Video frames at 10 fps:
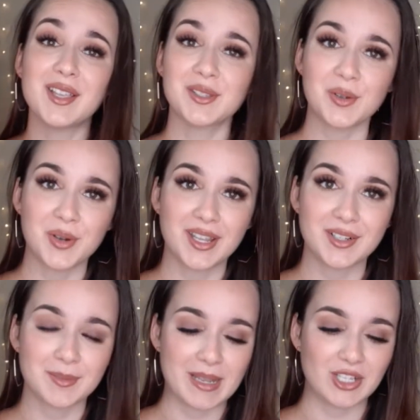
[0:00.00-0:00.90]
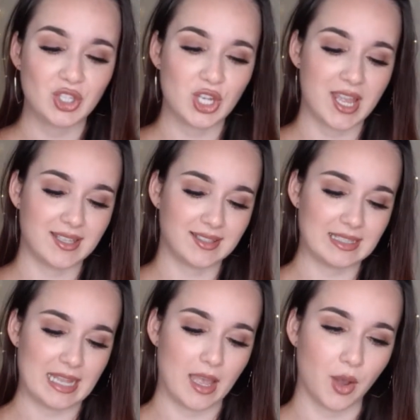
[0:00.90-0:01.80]
So here's my chance
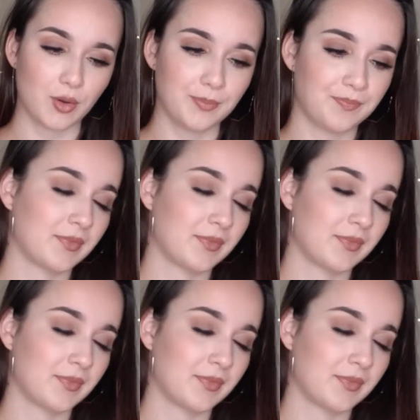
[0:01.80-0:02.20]
now.